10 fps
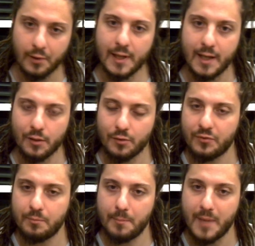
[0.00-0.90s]
kind of
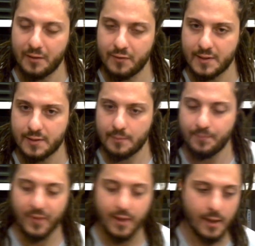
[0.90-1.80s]
benefits.
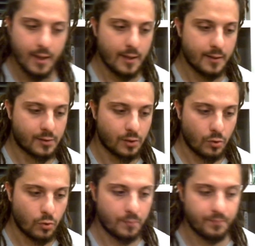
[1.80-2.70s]

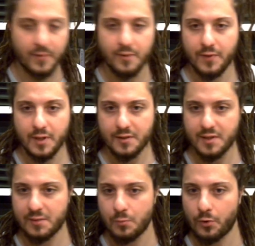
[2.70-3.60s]
So Venus
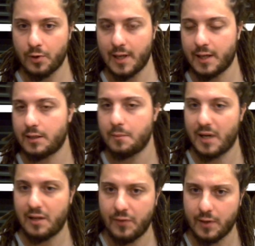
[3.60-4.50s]
is more like the
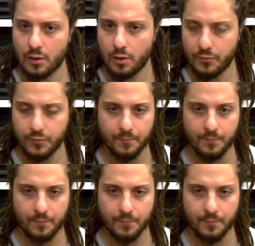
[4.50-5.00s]
benefic of,